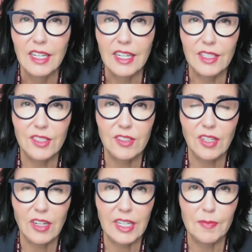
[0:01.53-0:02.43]
is
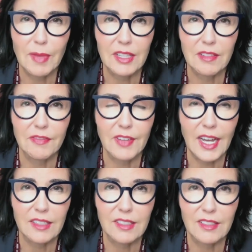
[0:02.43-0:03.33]
talking about the
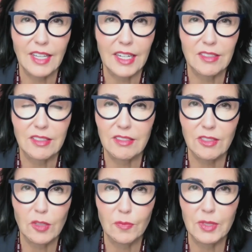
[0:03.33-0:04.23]
fact that
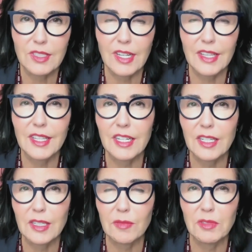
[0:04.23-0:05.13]
Trump has said that
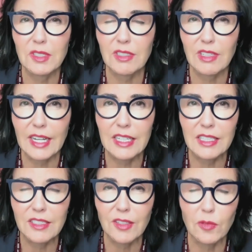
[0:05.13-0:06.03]
he would
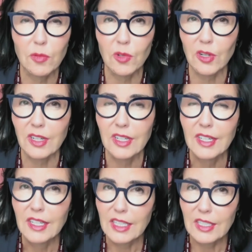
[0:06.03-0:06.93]
end the war
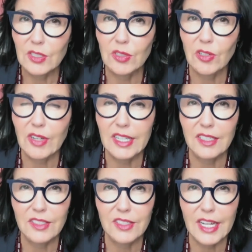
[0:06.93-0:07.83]
in Ukraine
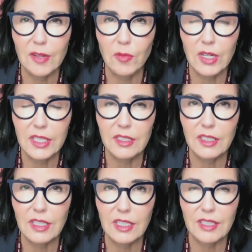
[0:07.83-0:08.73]
on day
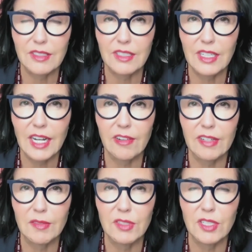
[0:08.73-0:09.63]
one. He hasn't said how
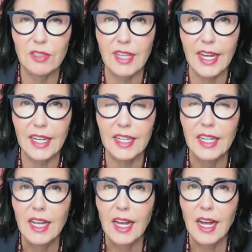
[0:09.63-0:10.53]
he would do that.
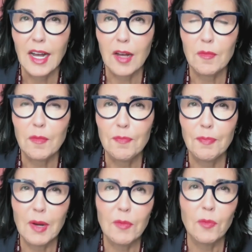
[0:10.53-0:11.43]

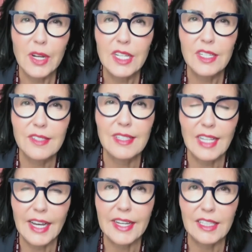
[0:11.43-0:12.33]
But what is
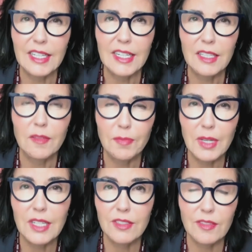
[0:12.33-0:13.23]
likely the
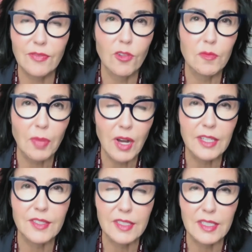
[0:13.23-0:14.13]
biggest foreign
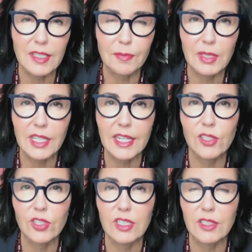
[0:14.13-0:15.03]
policy
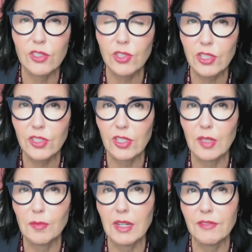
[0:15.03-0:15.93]
implication in the short
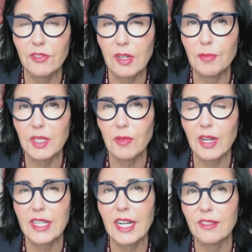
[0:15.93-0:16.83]
term of Trump in the
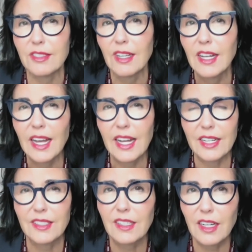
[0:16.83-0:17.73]
White House
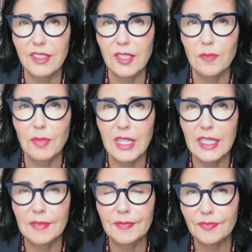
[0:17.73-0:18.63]
has got to
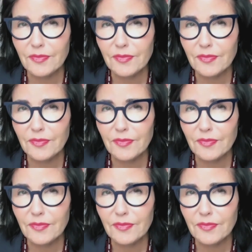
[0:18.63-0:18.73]
be